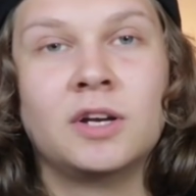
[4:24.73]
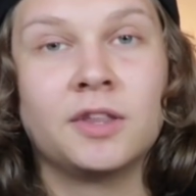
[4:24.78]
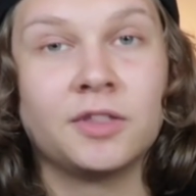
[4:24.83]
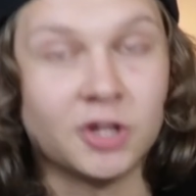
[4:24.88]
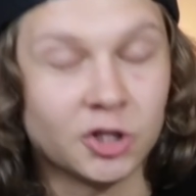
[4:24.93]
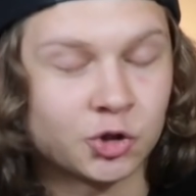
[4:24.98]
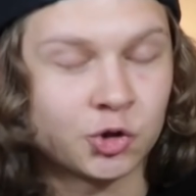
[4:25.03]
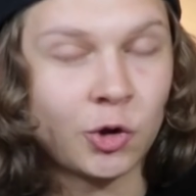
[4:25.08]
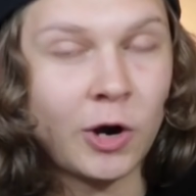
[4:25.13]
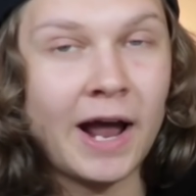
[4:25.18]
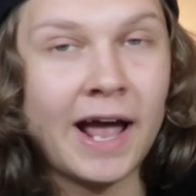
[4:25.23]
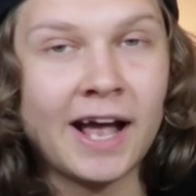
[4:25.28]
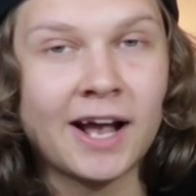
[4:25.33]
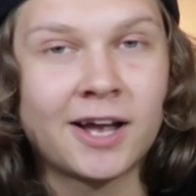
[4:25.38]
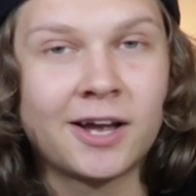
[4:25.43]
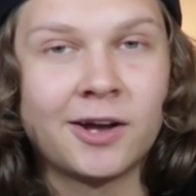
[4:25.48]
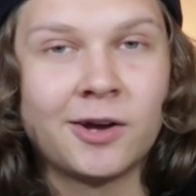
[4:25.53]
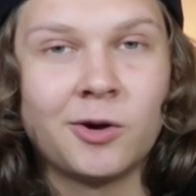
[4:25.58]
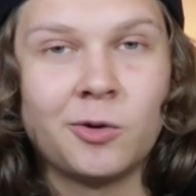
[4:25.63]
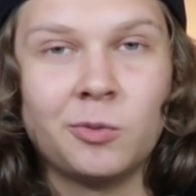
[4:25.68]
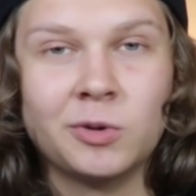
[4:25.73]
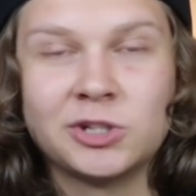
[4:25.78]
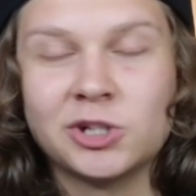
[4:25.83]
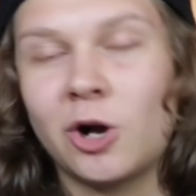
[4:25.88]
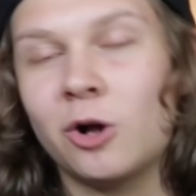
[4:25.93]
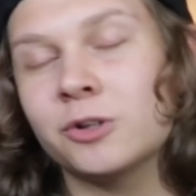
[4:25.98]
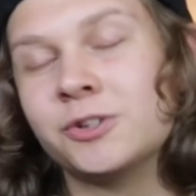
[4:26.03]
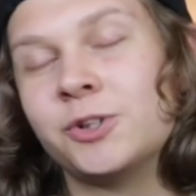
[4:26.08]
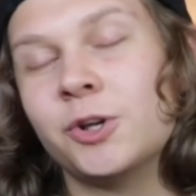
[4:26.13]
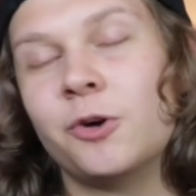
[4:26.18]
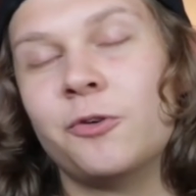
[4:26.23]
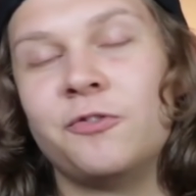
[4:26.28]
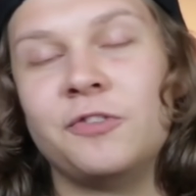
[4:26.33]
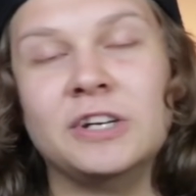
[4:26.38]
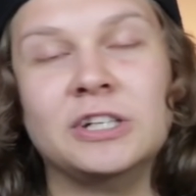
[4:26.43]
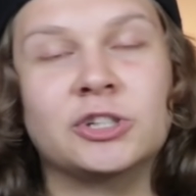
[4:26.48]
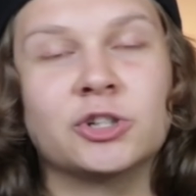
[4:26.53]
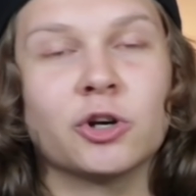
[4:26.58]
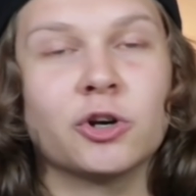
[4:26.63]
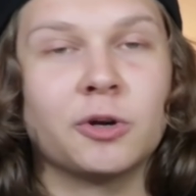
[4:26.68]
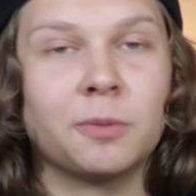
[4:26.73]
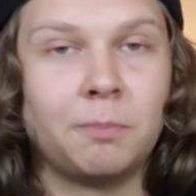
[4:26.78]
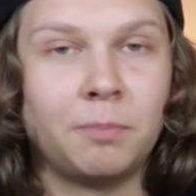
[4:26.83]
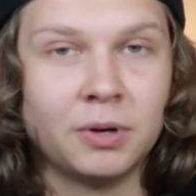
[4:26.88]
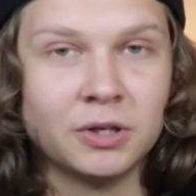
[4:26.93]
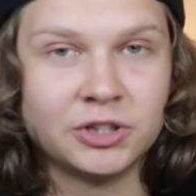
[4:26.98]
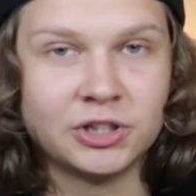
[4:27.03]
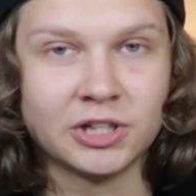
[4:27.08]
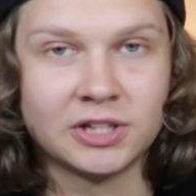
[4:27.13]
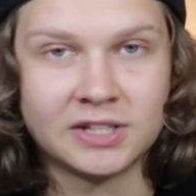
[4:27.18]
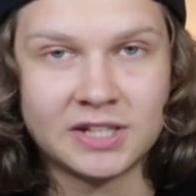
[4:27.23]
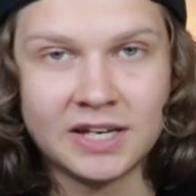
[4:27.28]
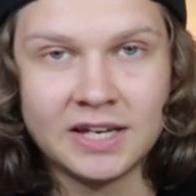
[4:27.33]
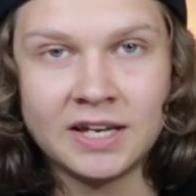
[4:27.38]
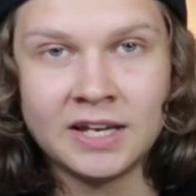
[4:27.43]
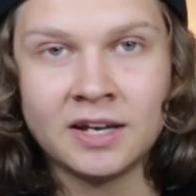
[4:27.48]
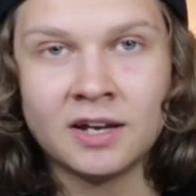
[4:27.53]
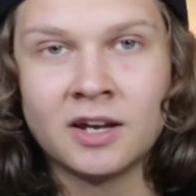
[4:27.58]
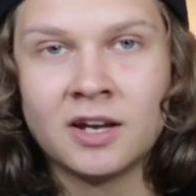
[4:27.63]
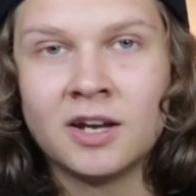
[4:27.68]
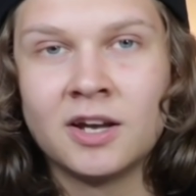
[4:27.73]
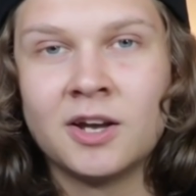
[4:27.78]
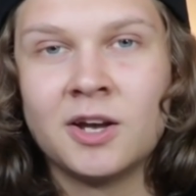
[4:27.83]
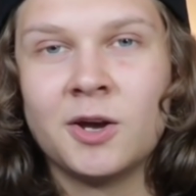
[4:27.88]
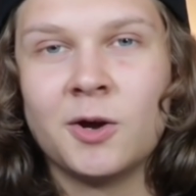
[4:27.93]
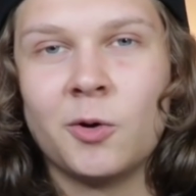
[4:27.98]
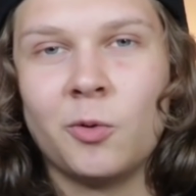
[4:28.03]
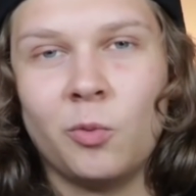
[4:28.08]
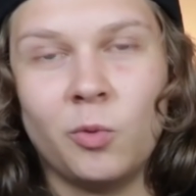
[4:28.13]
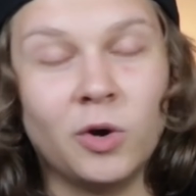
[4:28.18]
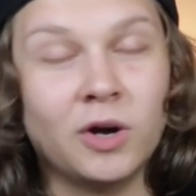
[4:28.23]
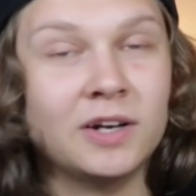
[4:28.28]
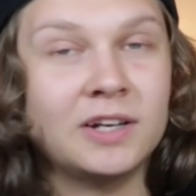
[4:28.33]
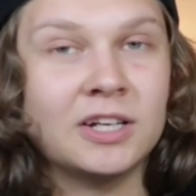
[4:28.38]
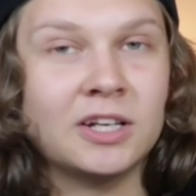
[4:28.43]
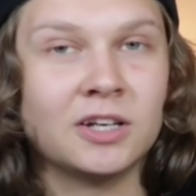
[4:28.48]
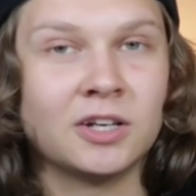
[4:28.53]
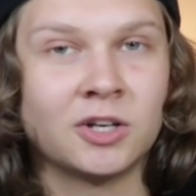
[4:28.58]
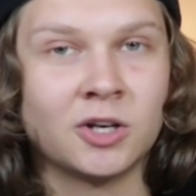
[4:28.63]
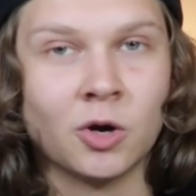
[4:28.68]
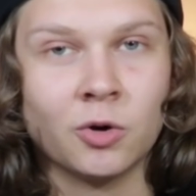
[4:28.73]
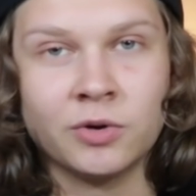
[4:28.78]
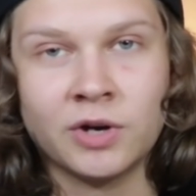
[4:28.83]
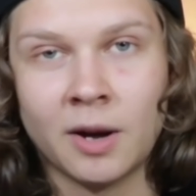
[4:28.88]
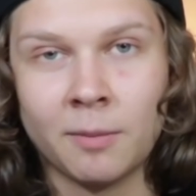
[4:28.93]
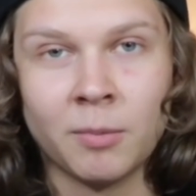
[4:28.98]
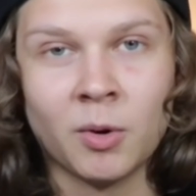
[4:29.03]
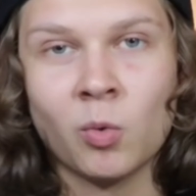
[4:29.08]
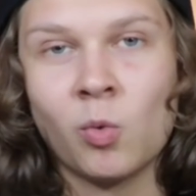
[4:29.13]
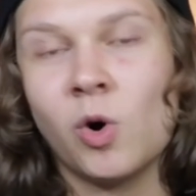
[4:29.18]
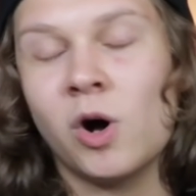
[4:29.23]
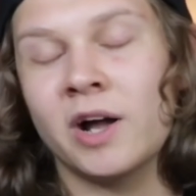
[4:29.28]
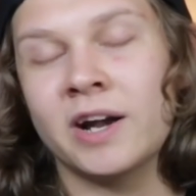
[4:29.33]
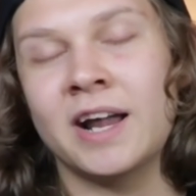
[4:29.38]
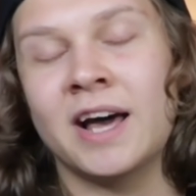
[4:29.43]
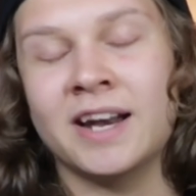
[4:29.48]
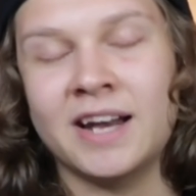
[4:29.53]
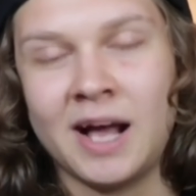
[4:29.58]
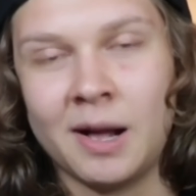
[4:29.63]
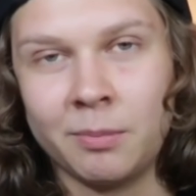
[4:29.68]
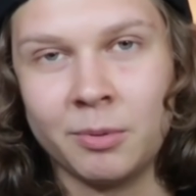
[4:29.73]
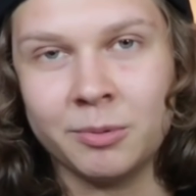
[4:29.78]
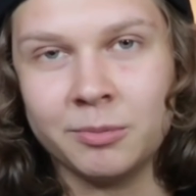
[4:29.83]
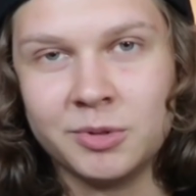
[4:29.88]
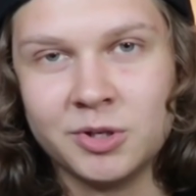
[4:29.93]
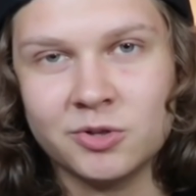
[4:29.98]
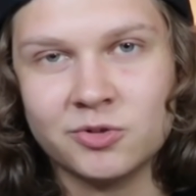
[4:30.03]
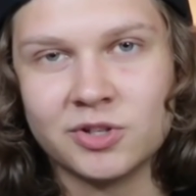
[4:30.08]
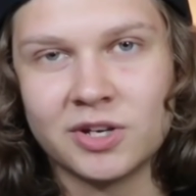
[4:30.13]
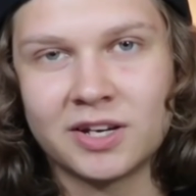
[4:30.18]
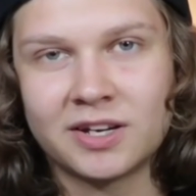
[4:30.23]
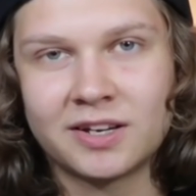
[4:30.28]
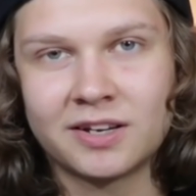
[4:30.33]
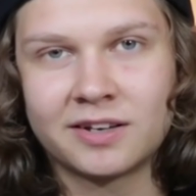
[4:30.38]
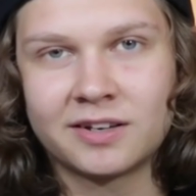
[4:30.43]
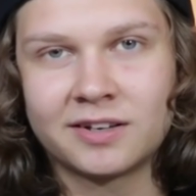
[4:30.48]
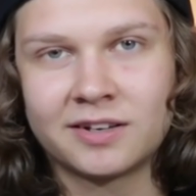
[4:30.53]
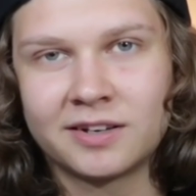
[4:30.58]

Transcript: The track, which also featured Pusha T, would go number one on Apple Music.